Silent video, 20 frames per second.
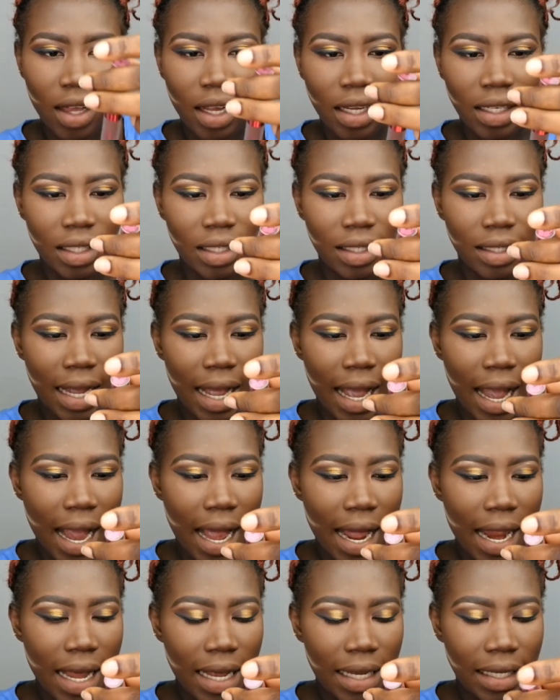This is the
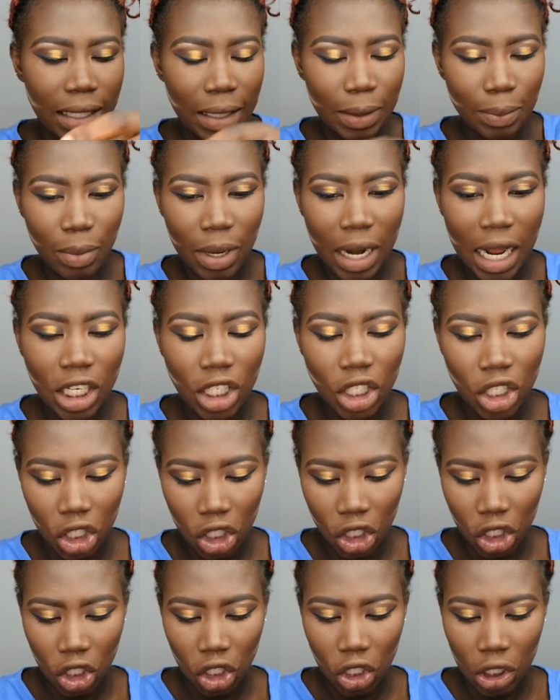LA
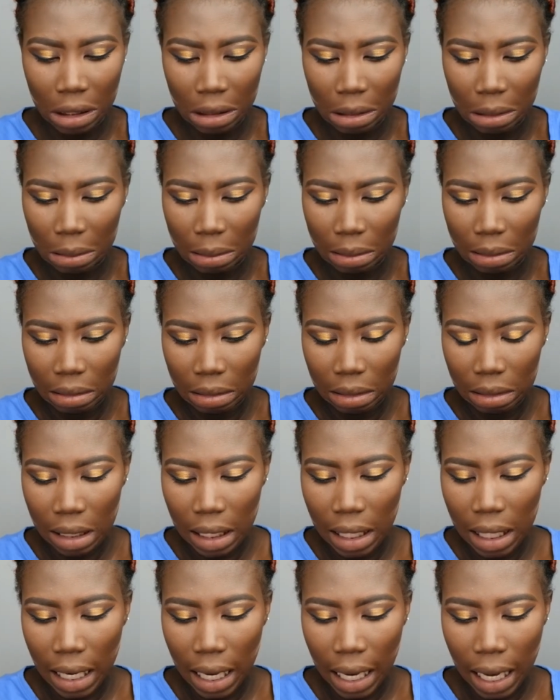Splash
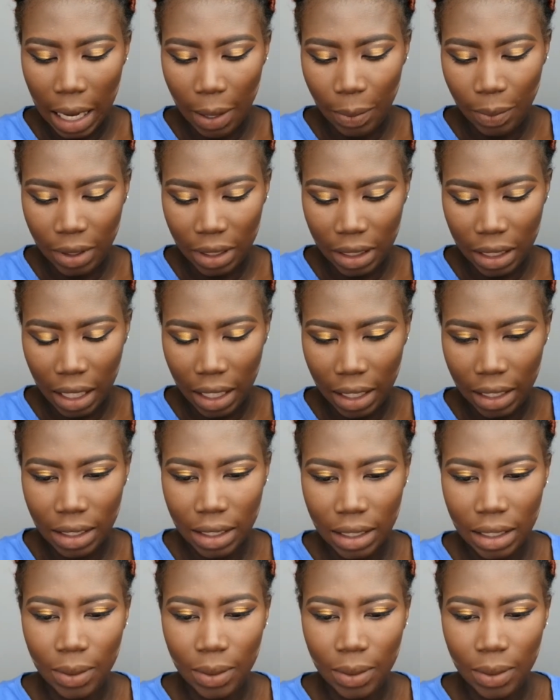lipsticks.